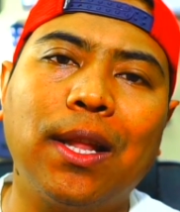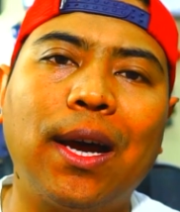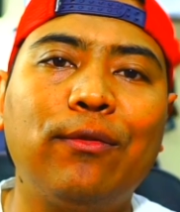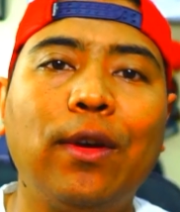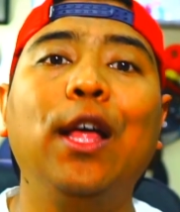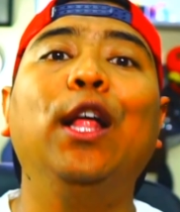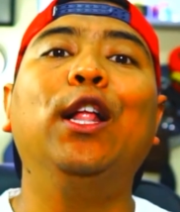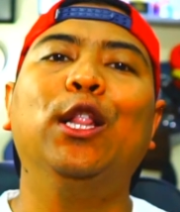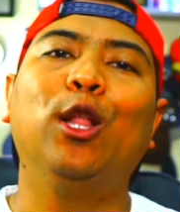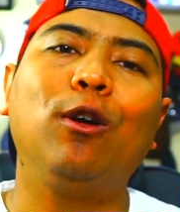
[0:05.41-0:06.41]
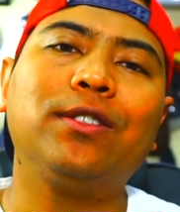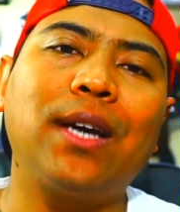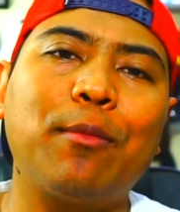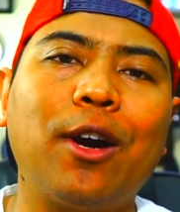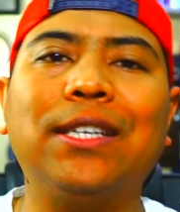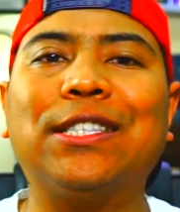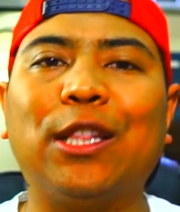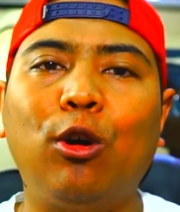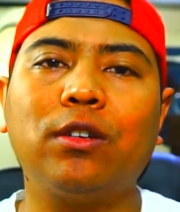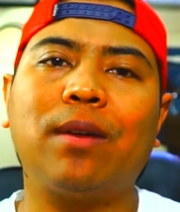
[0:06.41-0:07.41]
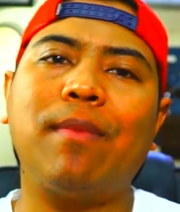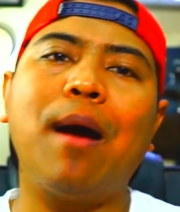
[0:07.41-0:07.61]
Life. Long time guys, long time.